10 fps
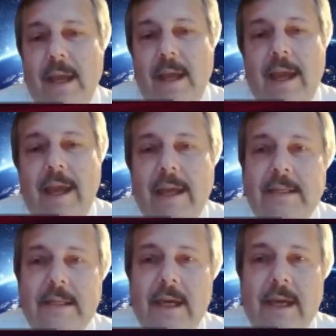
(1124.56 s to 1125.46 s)
and
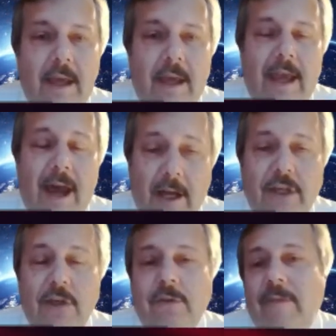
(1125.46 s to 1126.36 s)

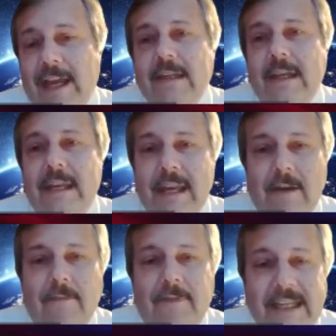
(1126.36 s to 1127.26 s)
argued that here
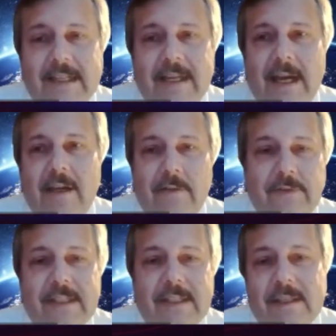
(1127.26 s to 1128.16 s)
in these kind of
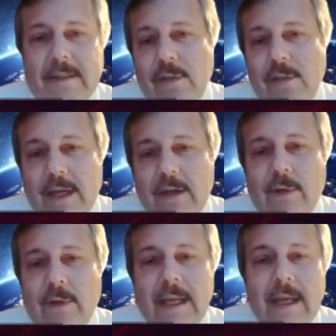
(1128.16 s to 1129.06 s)
systems you can
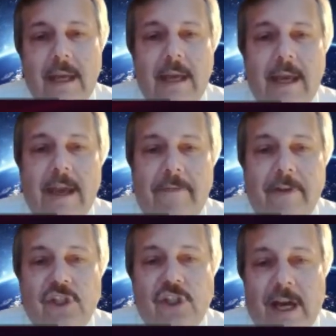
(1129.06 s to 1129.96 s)
really have
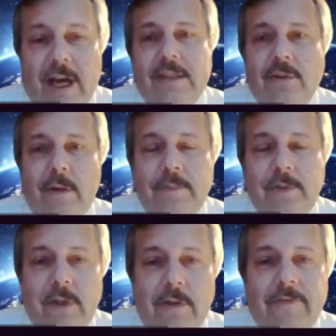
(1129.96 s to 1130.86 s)
a chance to
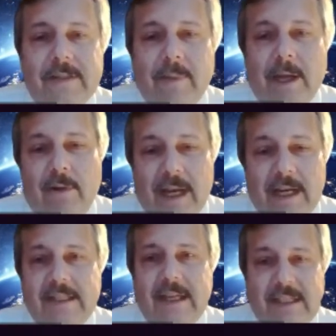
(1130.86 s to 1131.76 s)
observe these
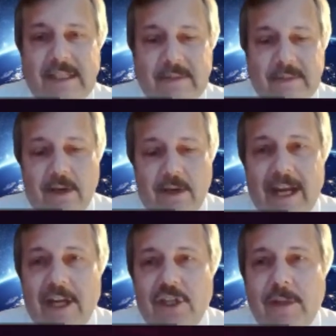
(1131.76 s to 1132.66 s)
Majorana states, these zero
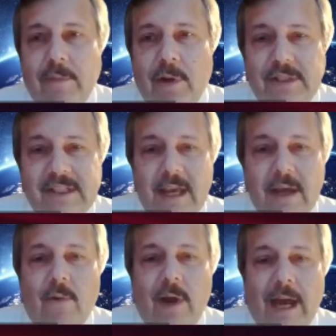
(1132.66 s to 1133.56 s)
energy modes
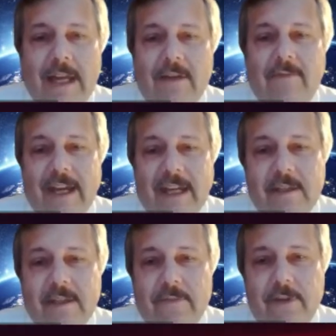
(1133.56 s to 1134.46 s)
right at the
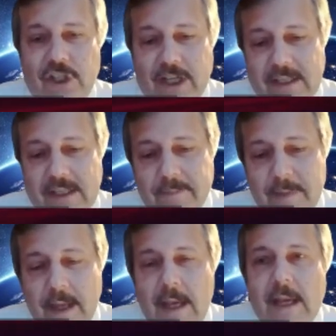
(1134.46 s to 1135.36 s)
ends of the chains.
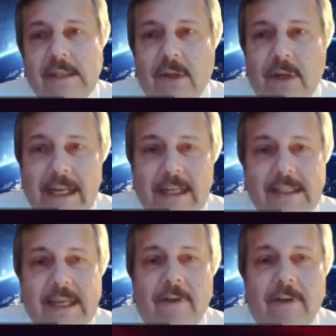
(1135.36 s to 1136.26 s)
So let
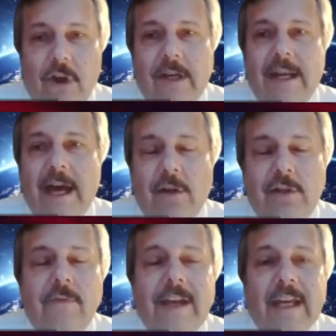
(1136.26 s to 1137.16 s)
us have a look now
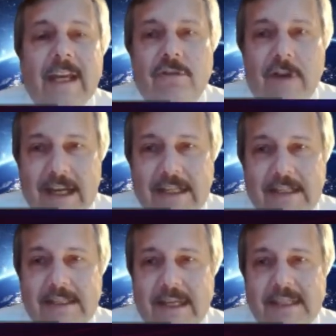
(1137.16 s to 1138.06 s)
to the electronic
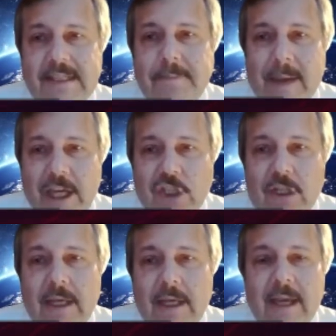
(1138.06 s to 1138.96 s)
states,
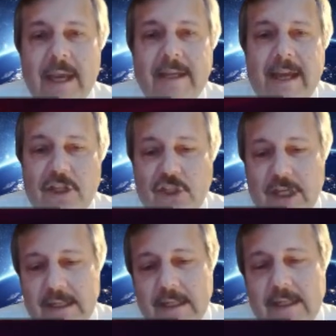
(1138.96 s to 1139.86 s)
spatially and
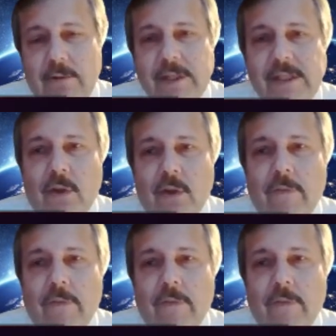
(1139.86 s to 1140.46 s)
energetically resolved.